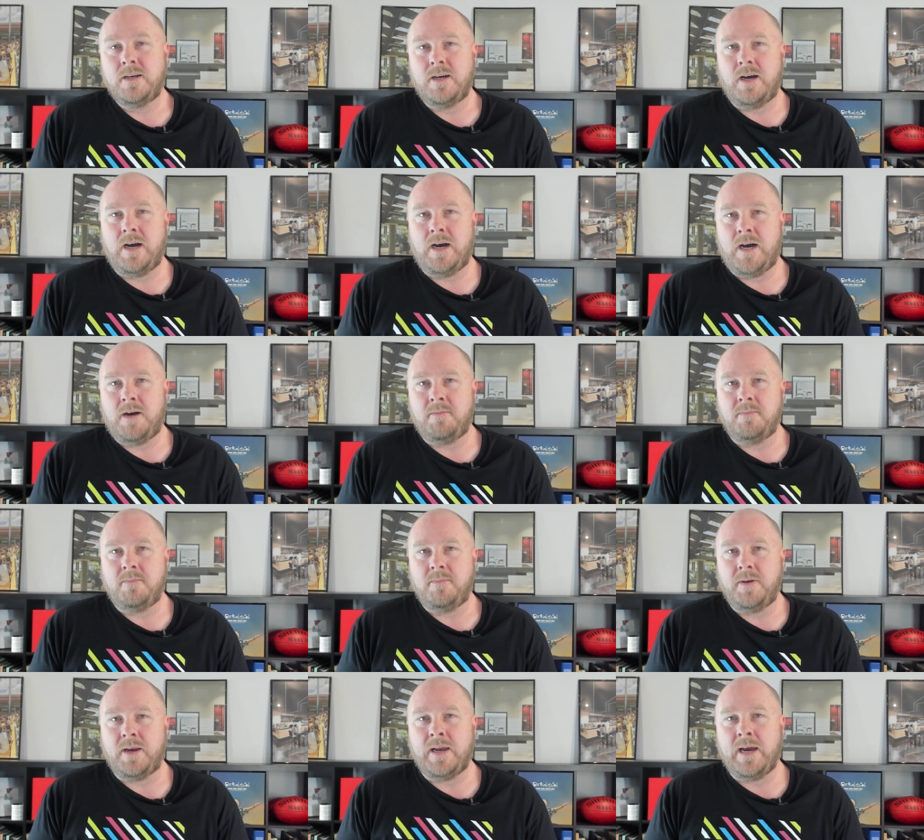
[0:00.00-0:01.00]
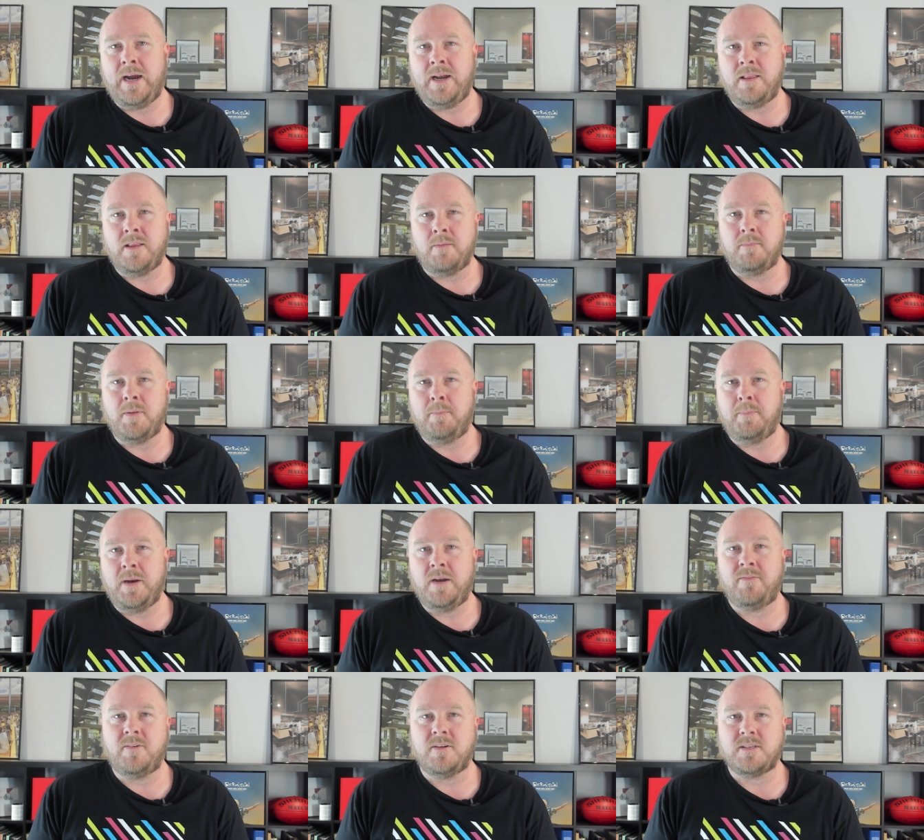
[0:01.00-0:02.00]
um, negating the, the
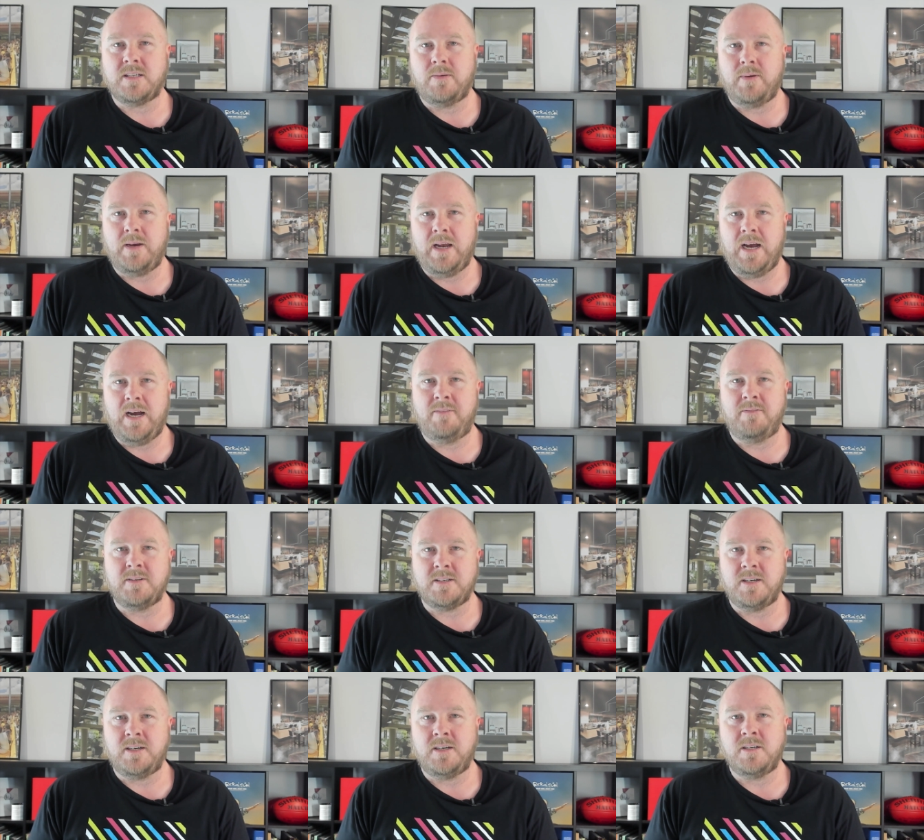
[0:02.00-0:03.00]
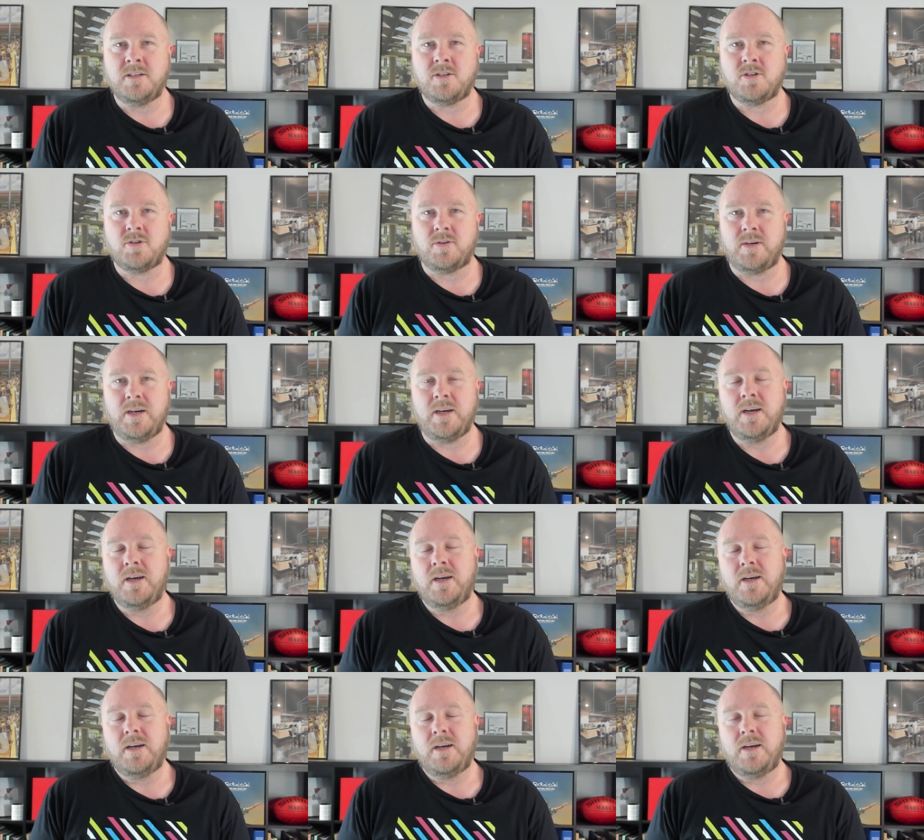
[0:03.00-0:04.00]
benefits that we have as an industry
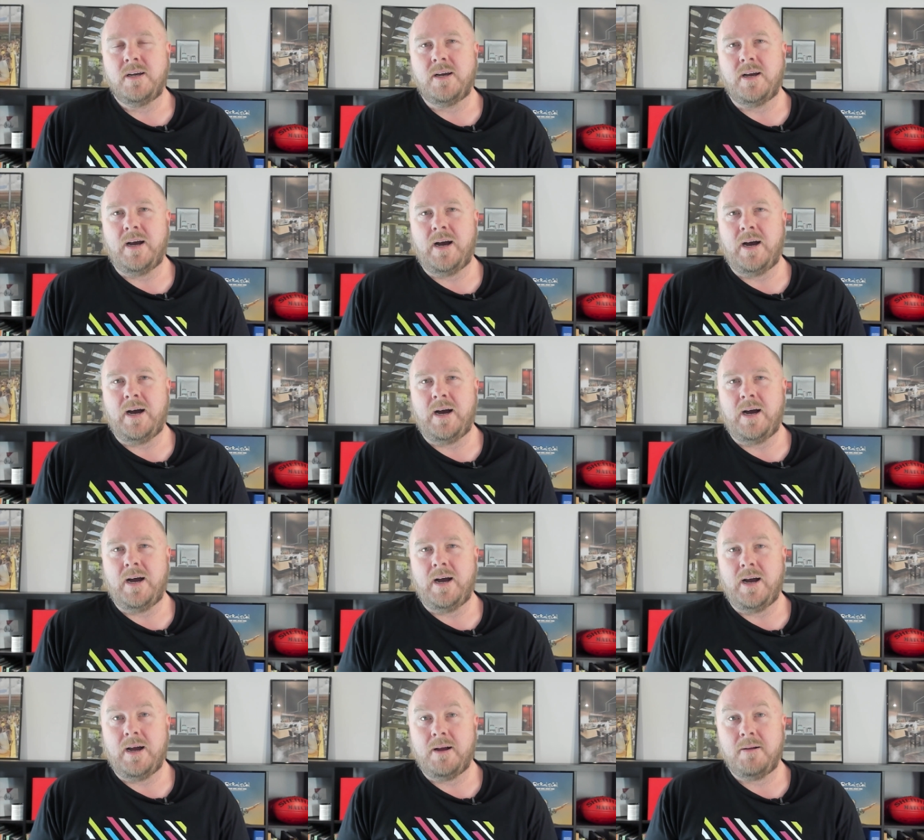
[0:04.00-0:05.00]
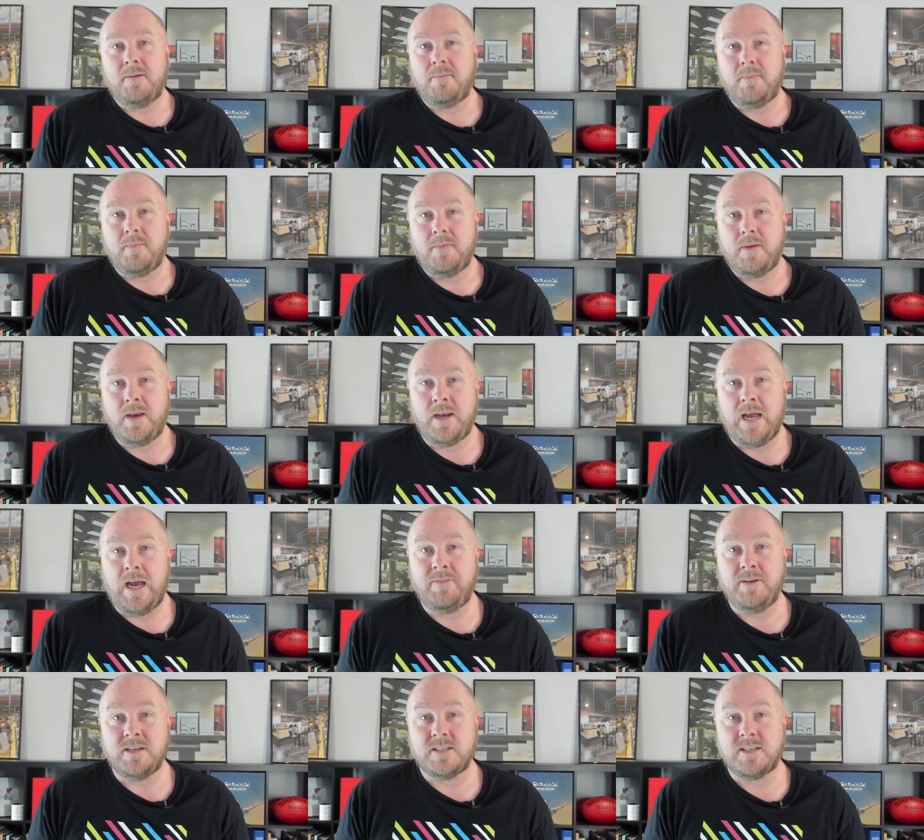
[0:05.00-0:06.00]
uh, in
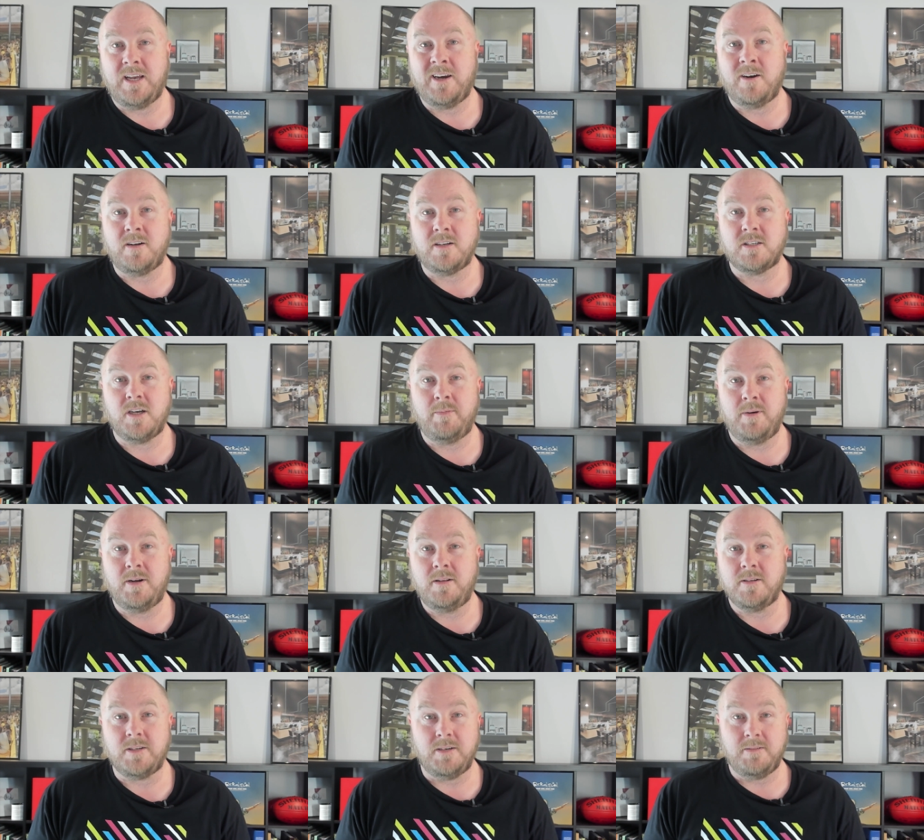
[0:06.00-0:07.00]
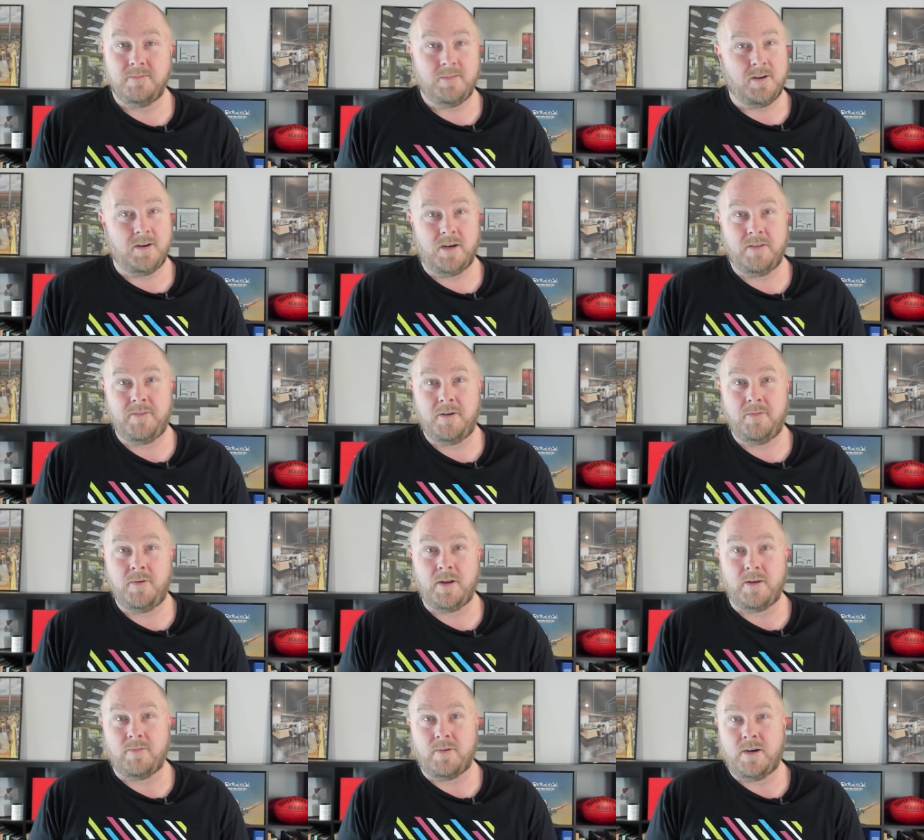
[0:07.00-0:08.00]
having standardized terminology kind of
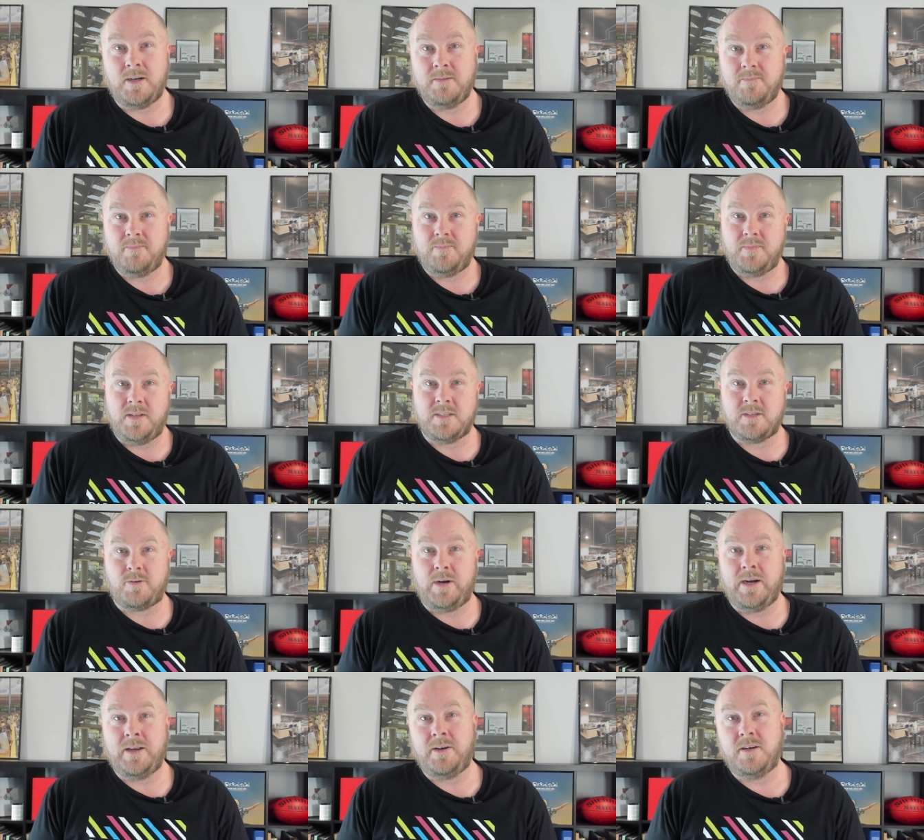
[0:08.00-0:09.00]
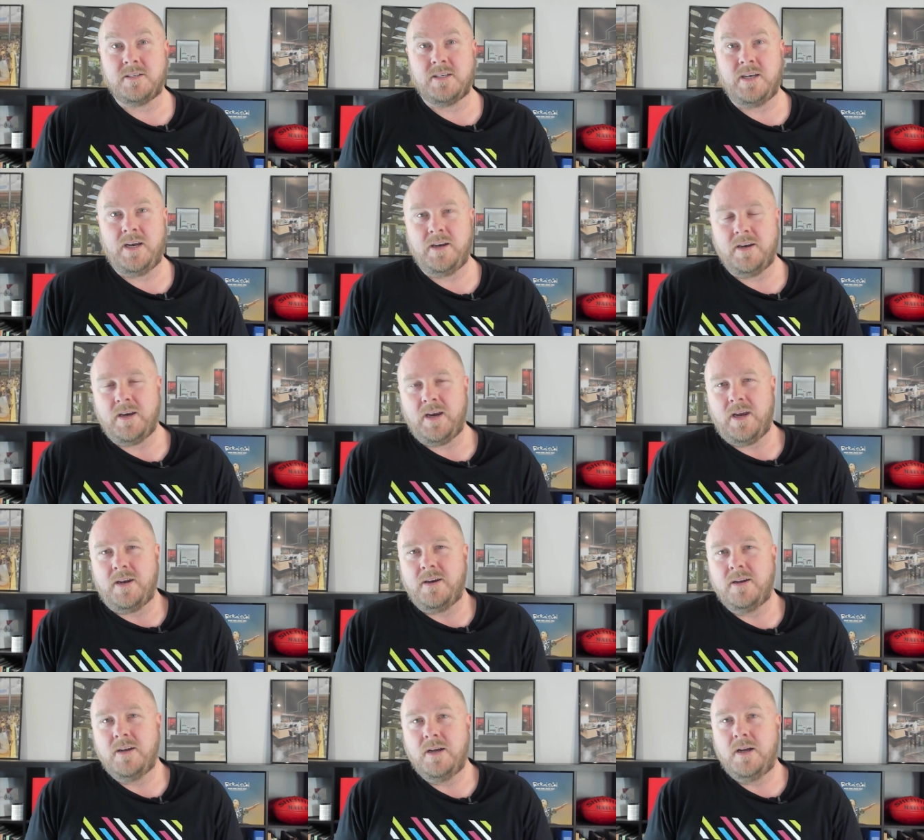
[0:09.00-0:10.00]
ironic, right? Let's create a new standard
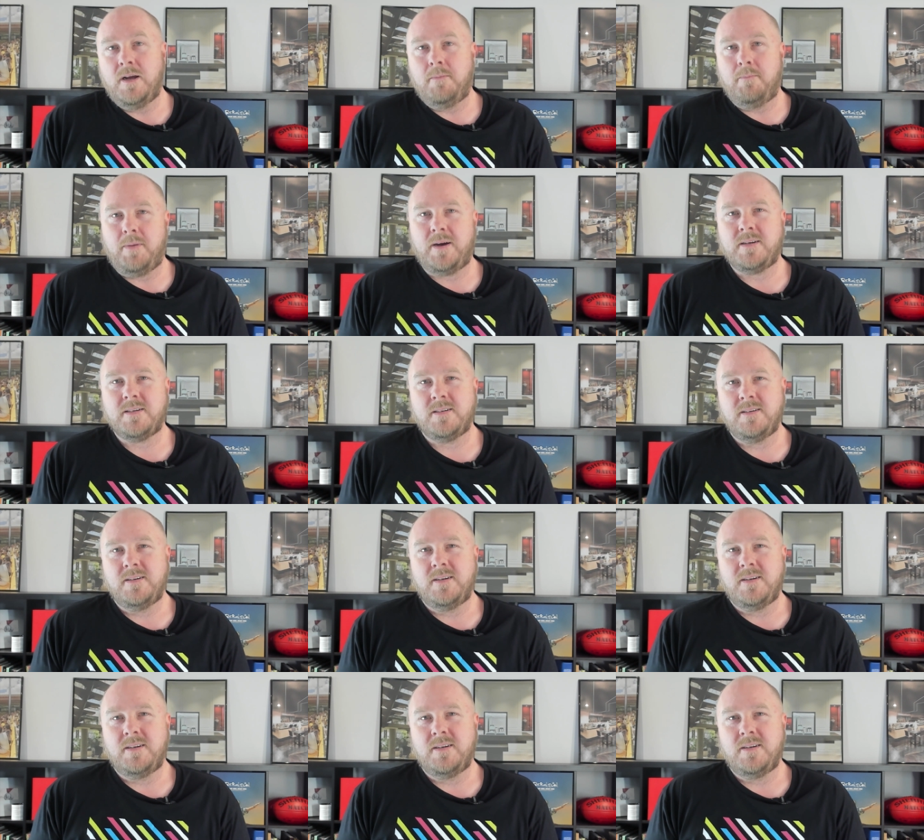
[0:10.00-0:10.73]
again. But